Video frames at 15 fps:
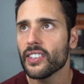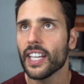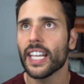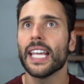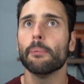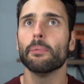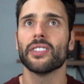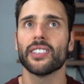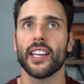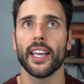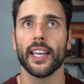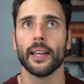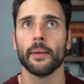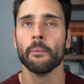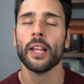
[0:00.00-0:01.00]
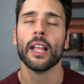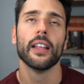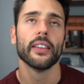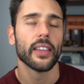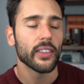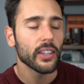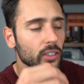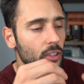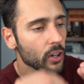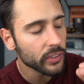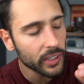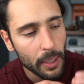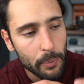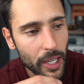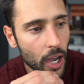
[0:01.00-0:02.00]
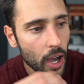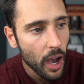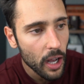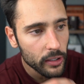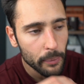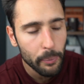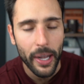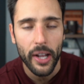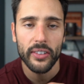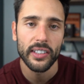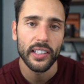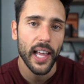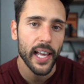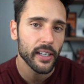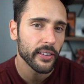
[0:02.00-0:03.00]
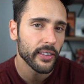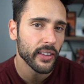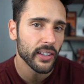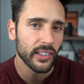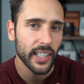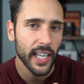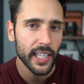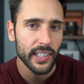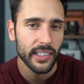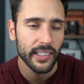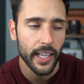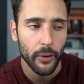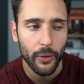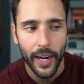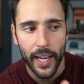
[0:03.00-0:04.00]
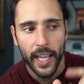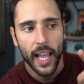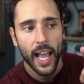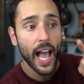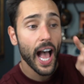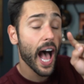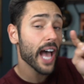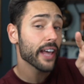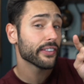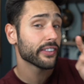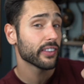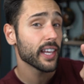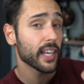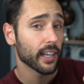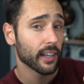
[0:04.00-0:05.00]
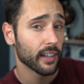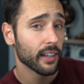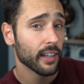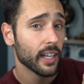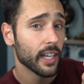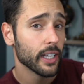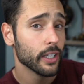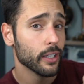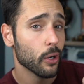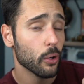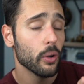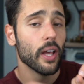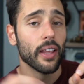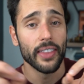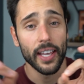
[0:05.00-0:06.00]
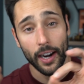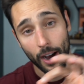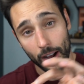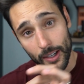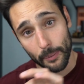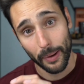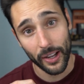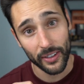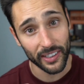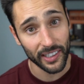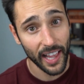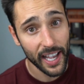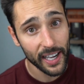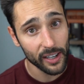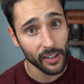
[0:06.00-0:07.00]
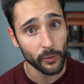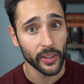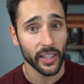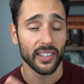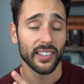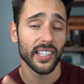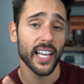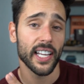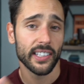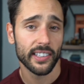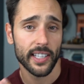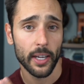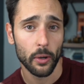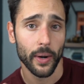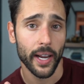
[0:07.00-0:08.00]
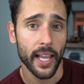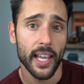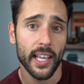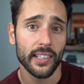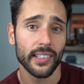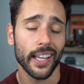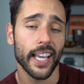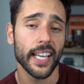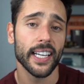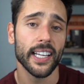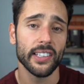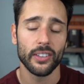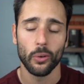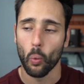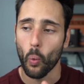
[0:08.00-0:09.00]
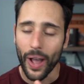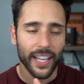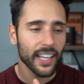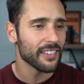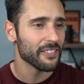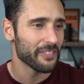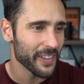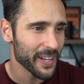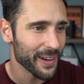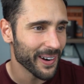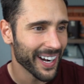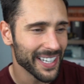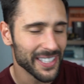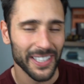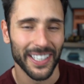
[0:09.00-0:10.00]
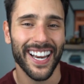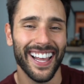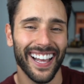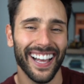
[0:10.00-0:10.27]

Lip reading: they keep saying that this car is going to be 100 pounds lighter than the C8 Stingray. I think, that 100 pounds lighter of what the C8 Stingray is in its wet configuration.